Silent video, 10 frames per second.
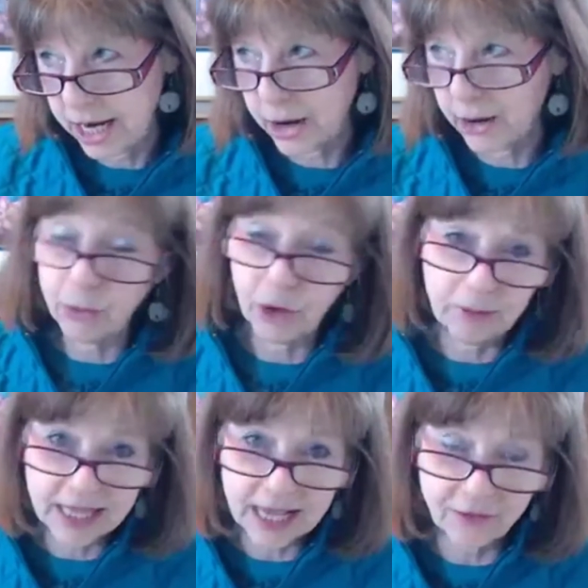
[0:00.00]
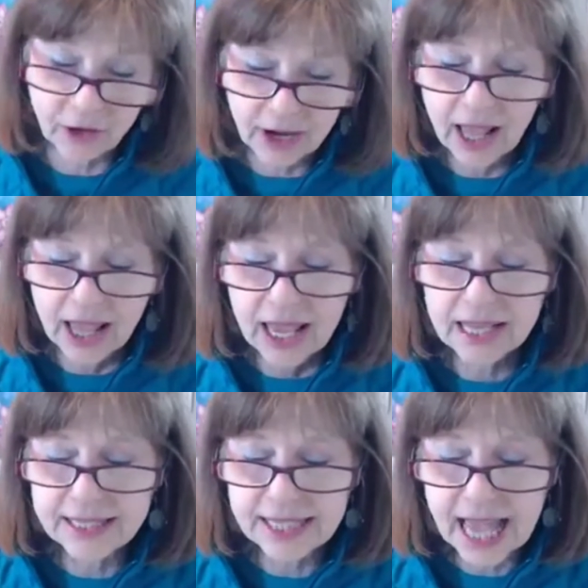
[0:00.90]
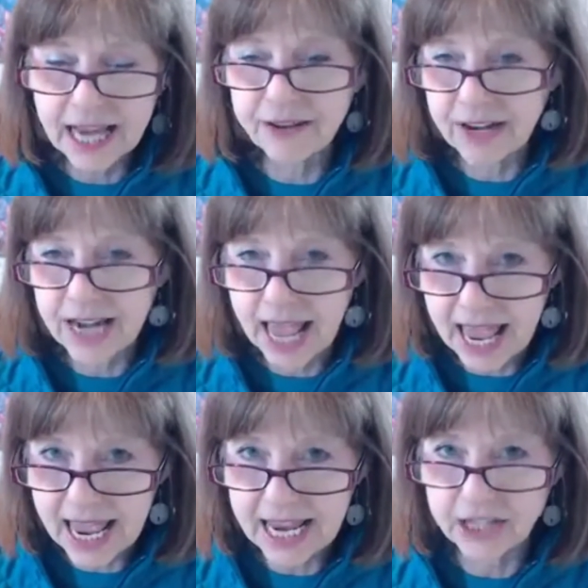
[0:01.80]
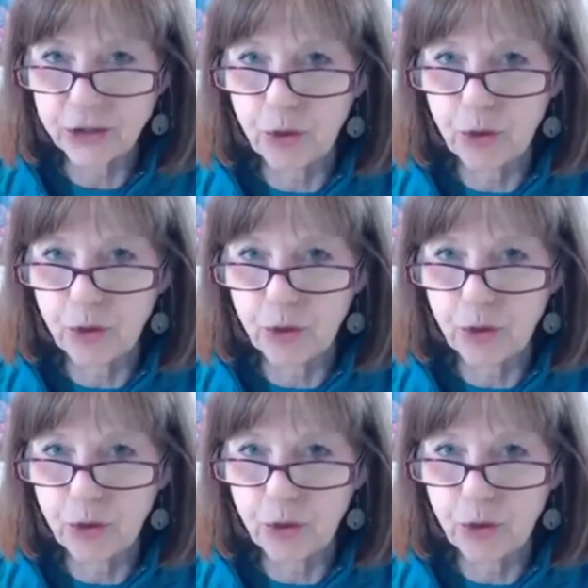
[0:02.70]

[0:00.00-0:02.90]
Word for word: You know, it will be the, for it's the end of an age.